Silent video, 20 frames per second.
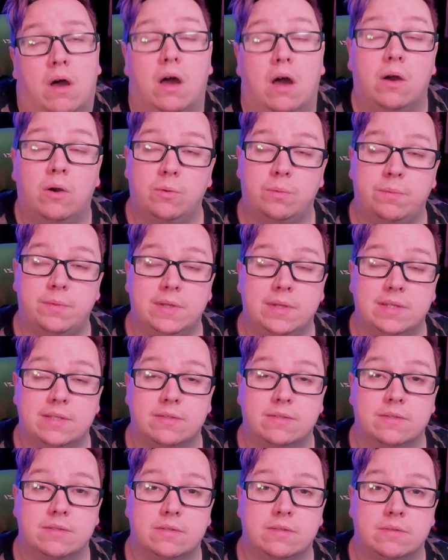hope
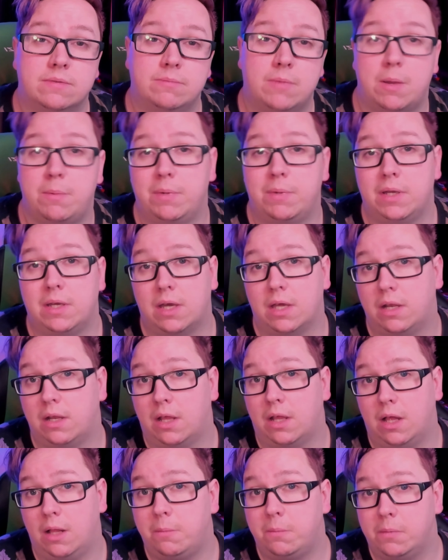this maybe can
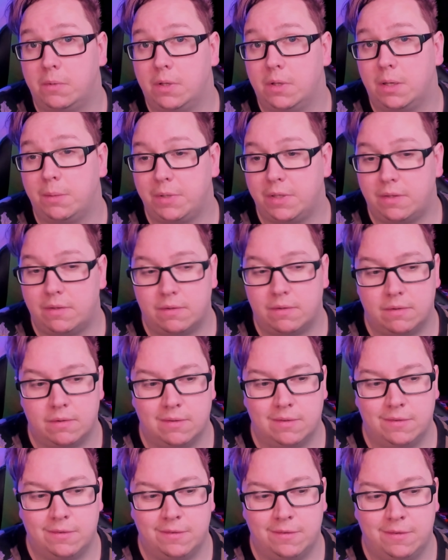help a bit.
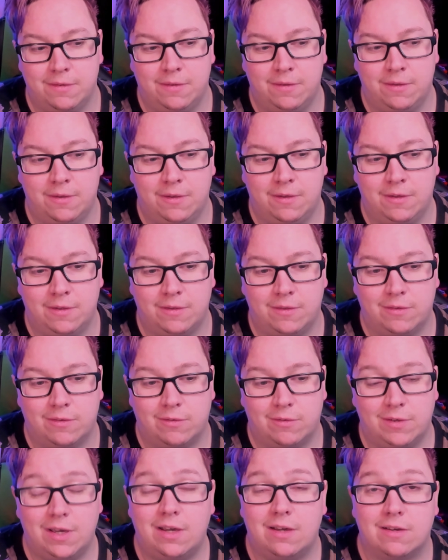
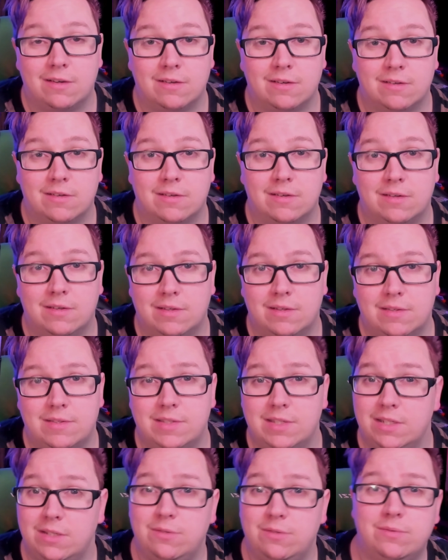But yeah, let's
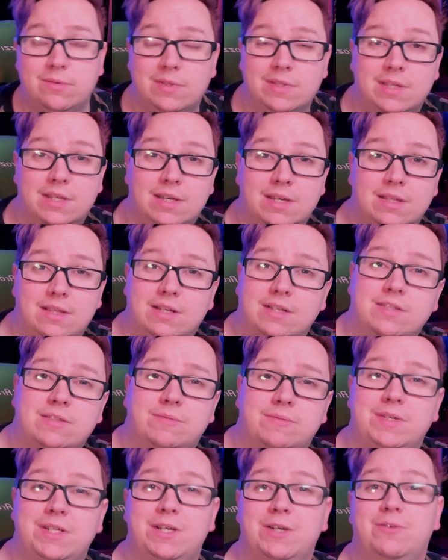see you in the
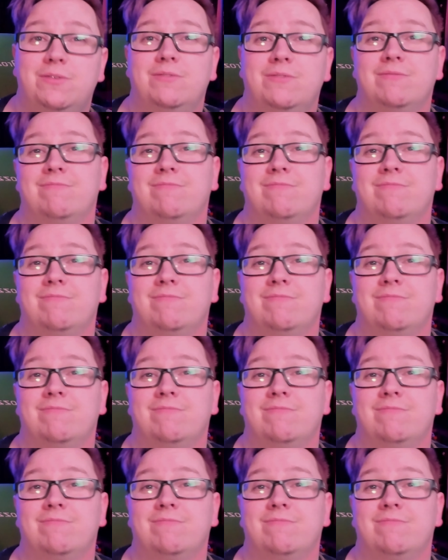next video.